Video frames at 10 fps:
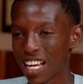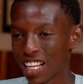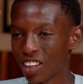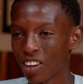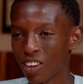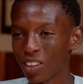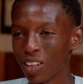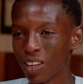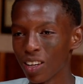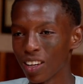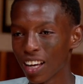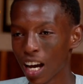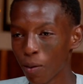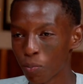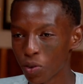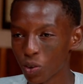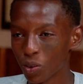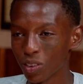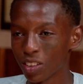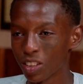It not only help
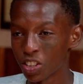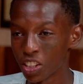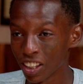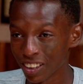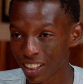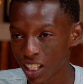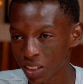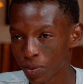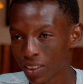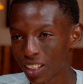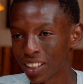you share the gospel,